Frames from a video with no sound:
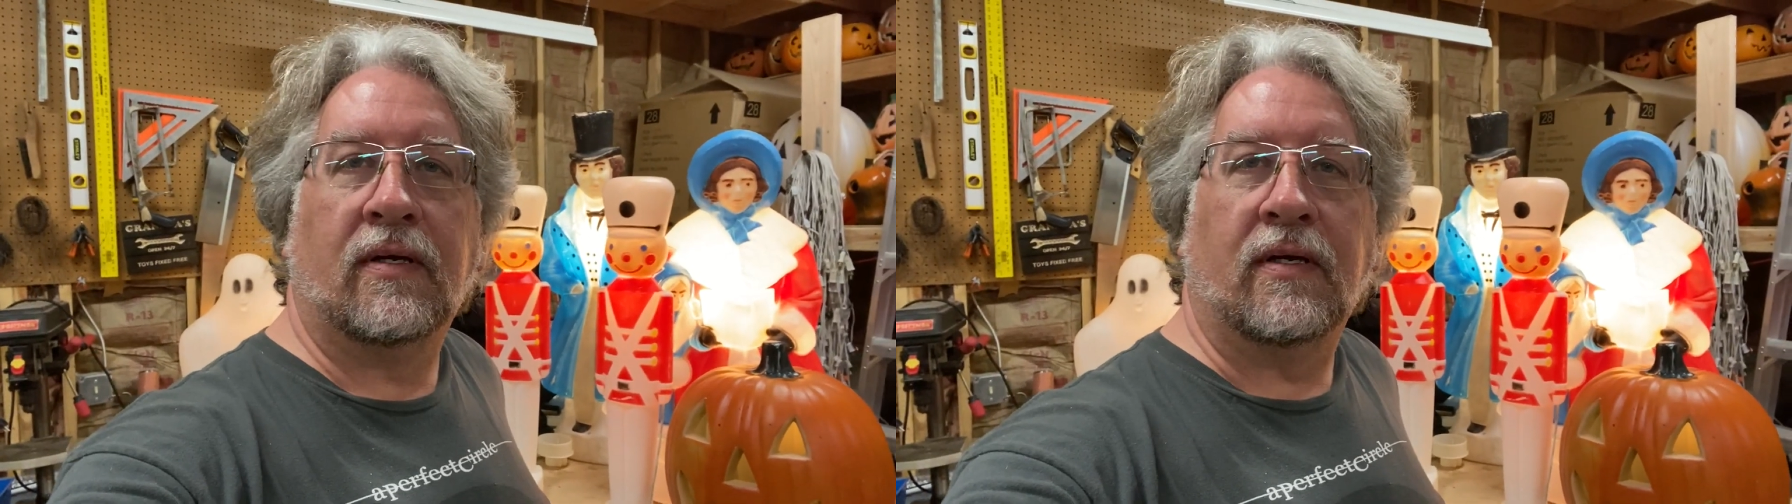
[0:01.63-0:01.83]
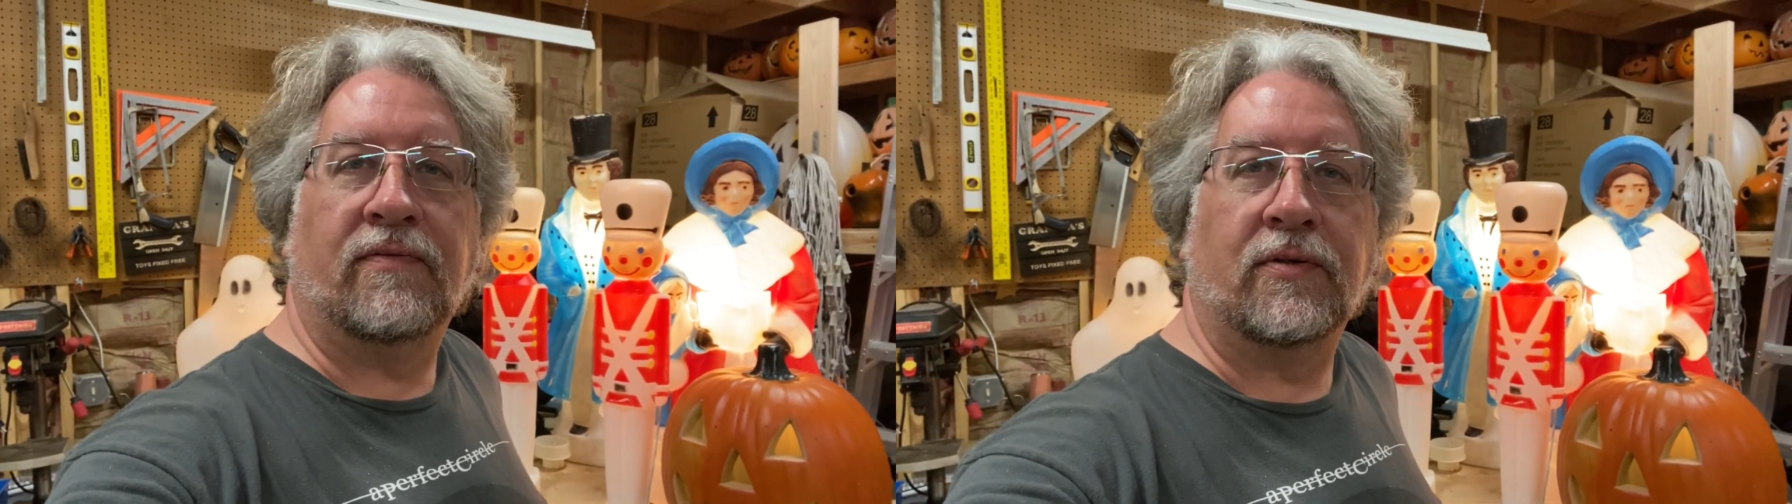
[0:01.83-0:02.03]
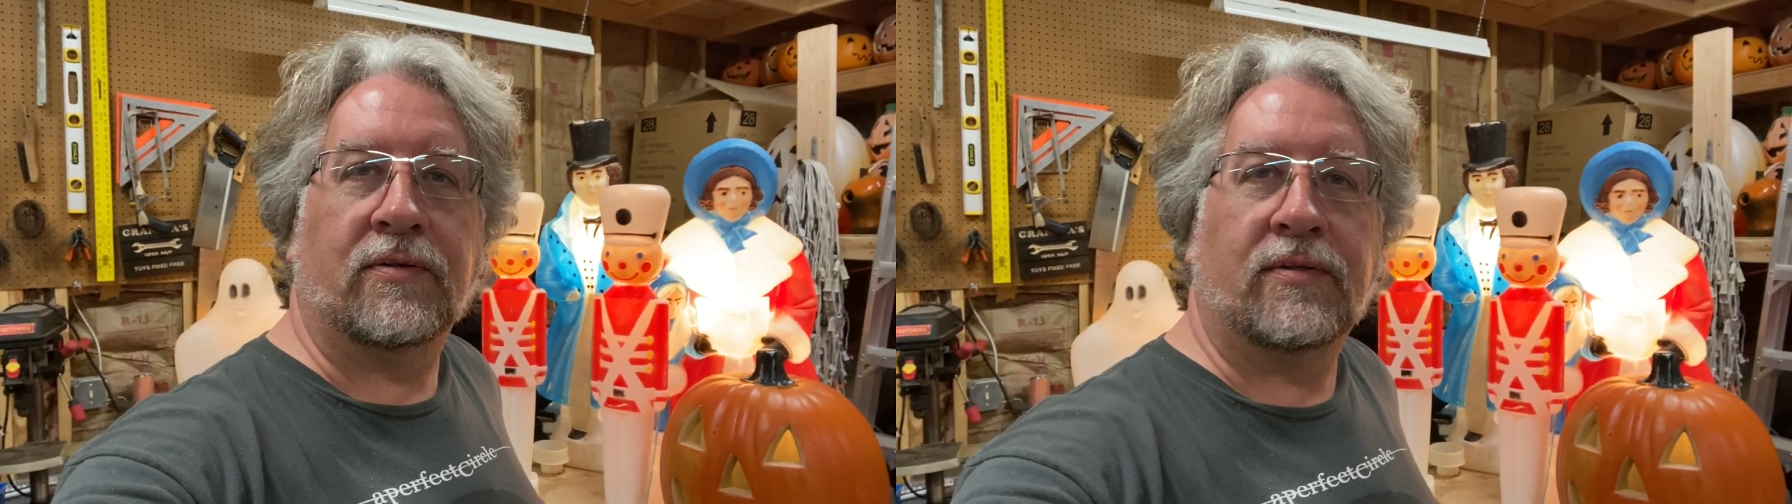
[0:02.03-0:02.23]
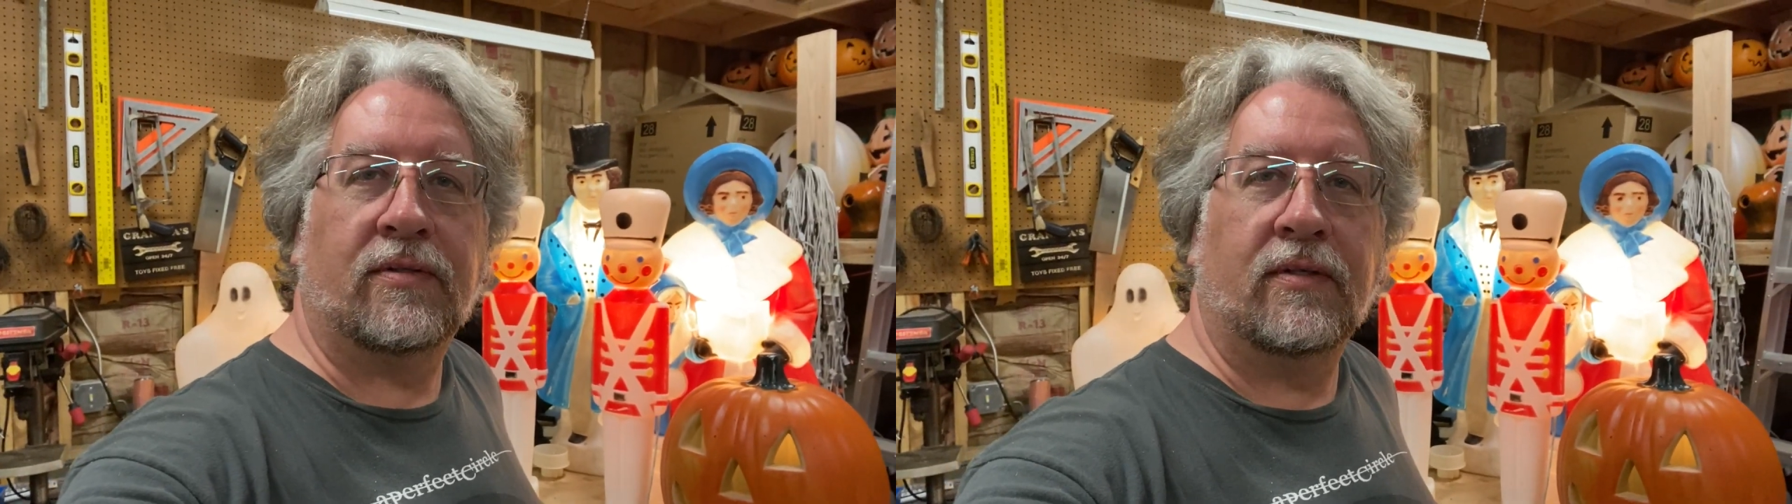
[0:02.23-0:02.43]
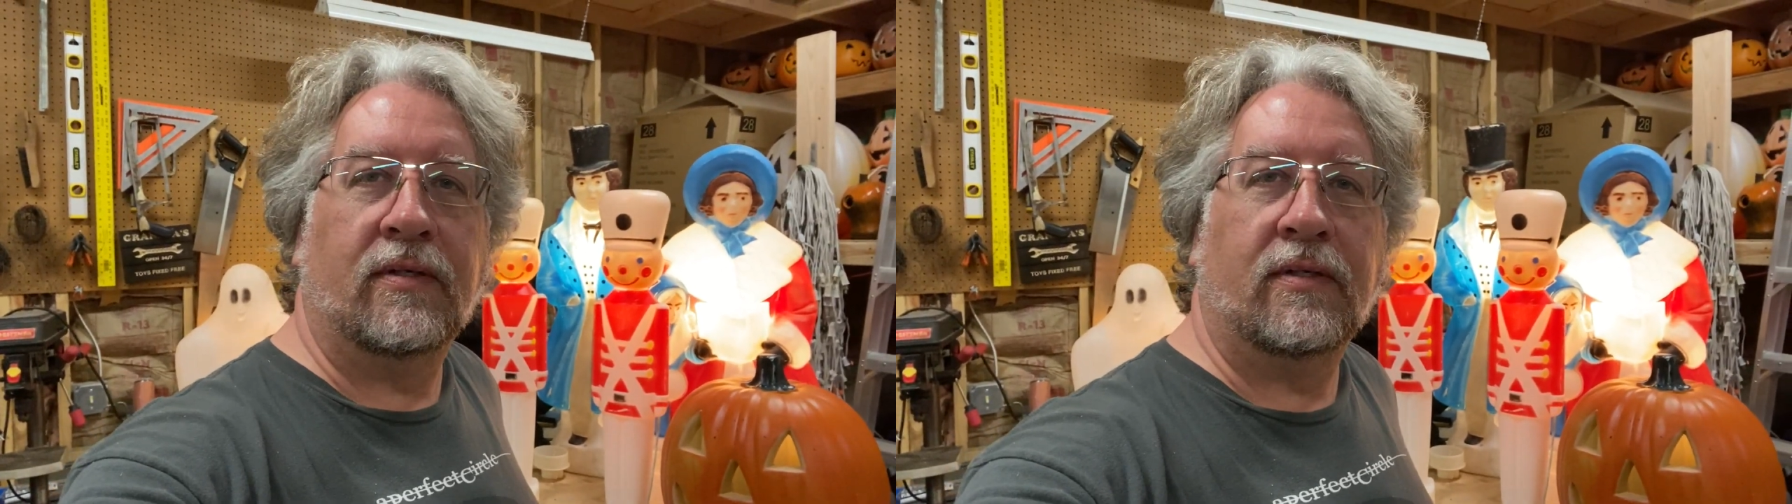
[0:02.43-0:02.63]
Hi
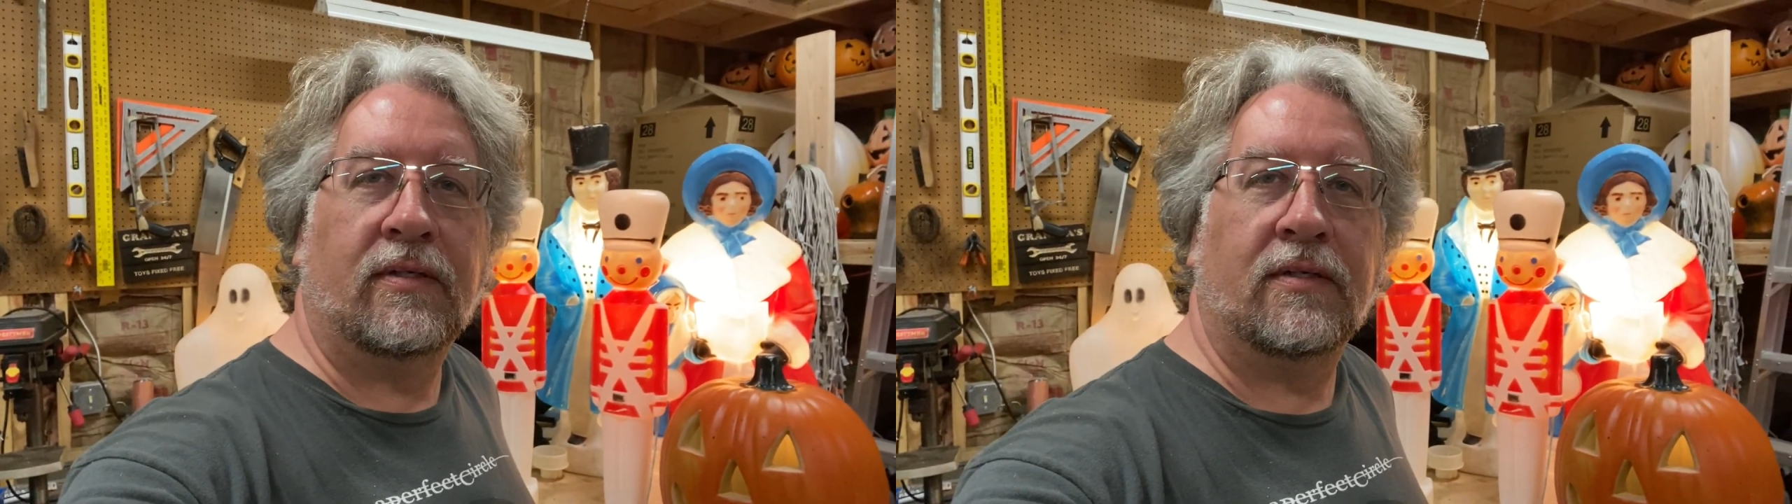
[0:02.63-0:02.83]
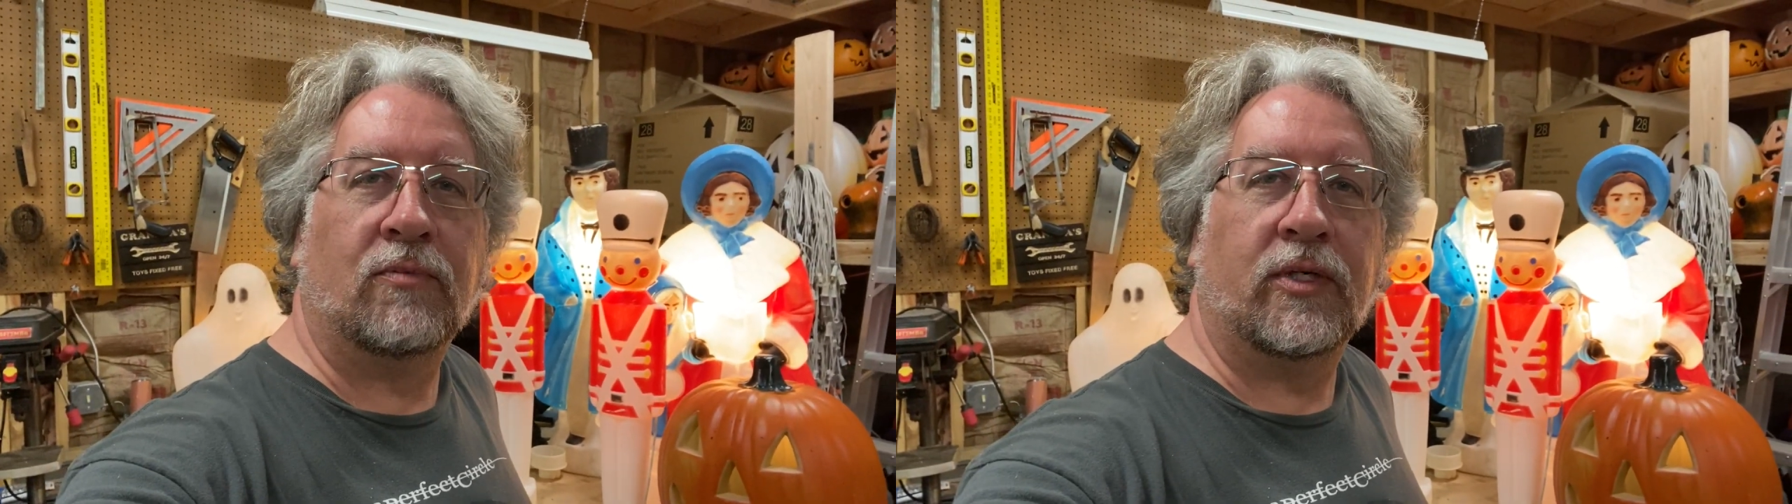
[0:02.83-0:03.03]
folks, Tim